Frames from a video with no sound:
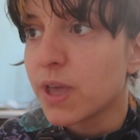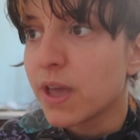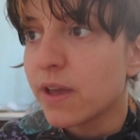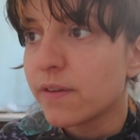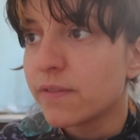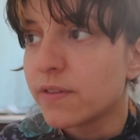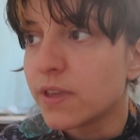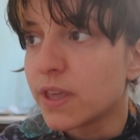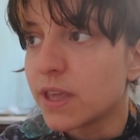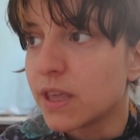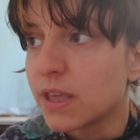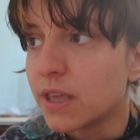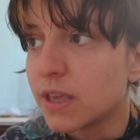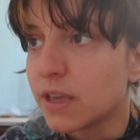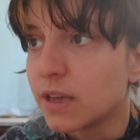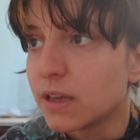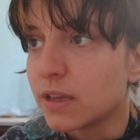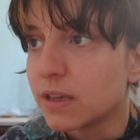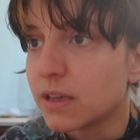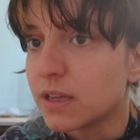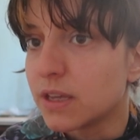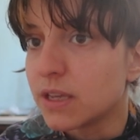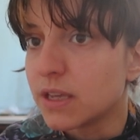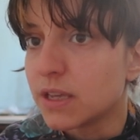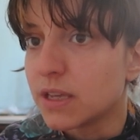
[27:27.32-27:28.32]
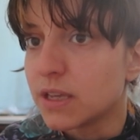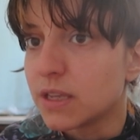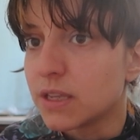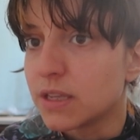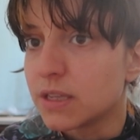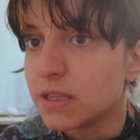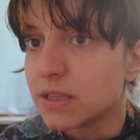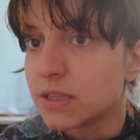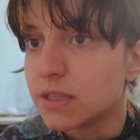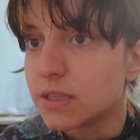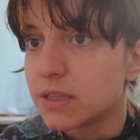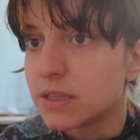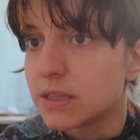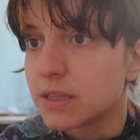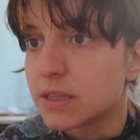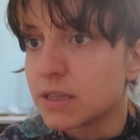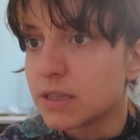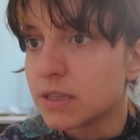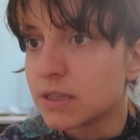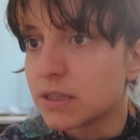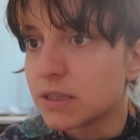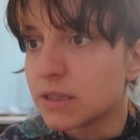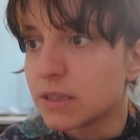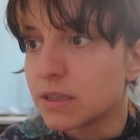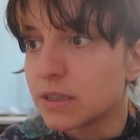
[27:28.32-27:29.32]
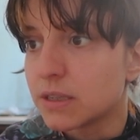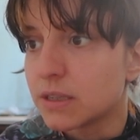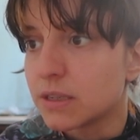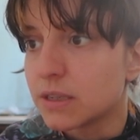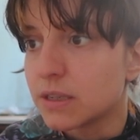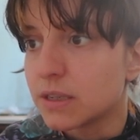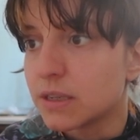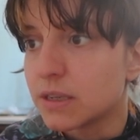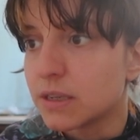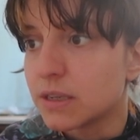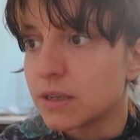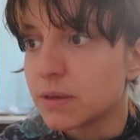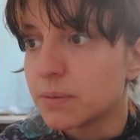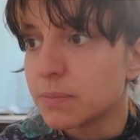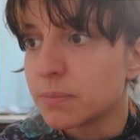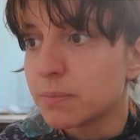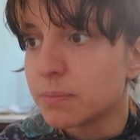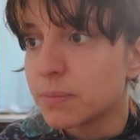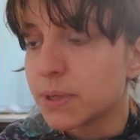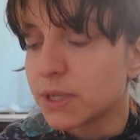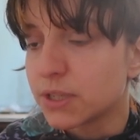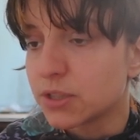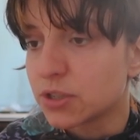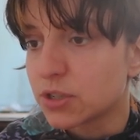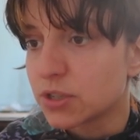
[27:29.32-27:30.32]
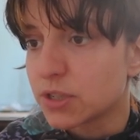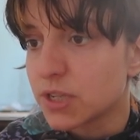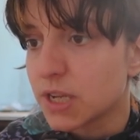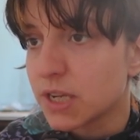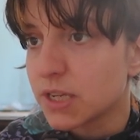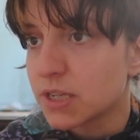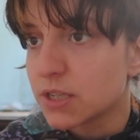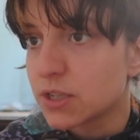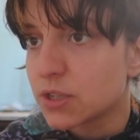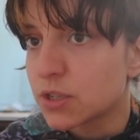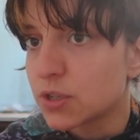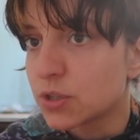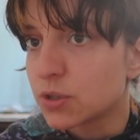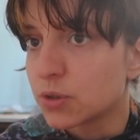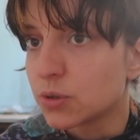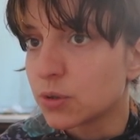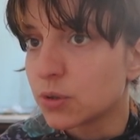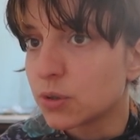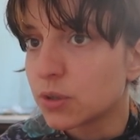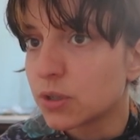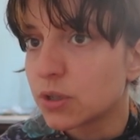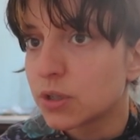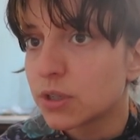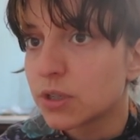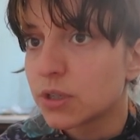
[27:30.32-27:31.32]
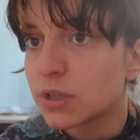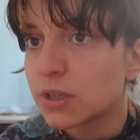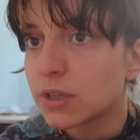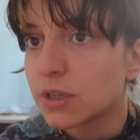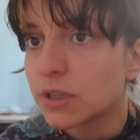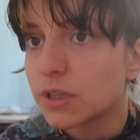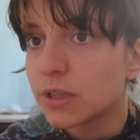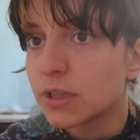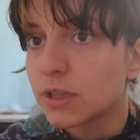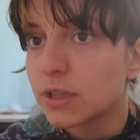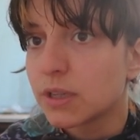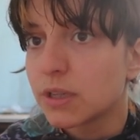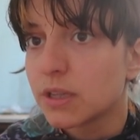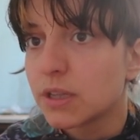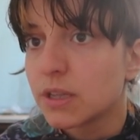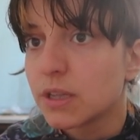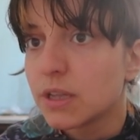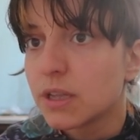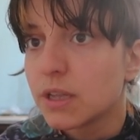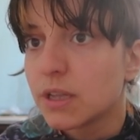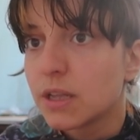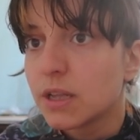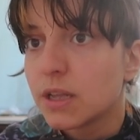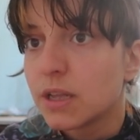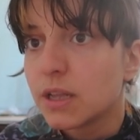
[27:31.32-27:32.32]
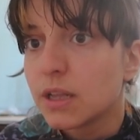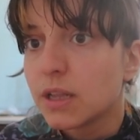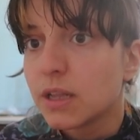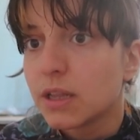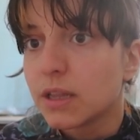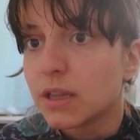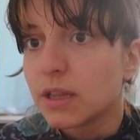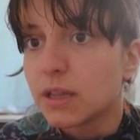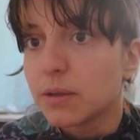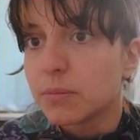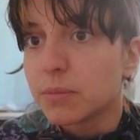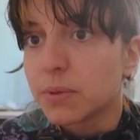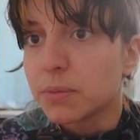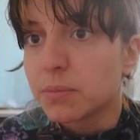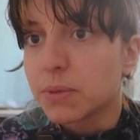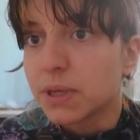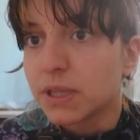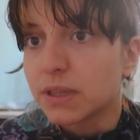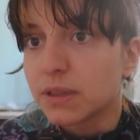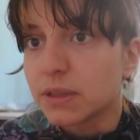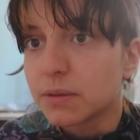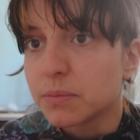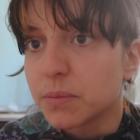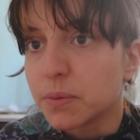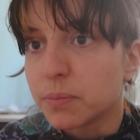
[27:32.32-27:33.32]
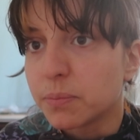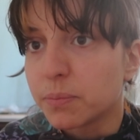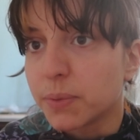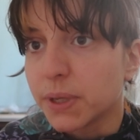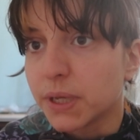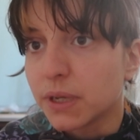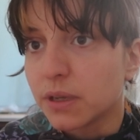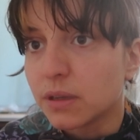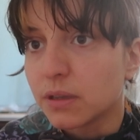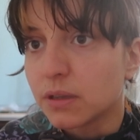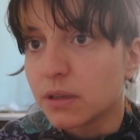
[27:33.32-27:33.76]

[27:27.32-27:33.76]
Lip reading: have here is the pictures I took. Let me make them a bit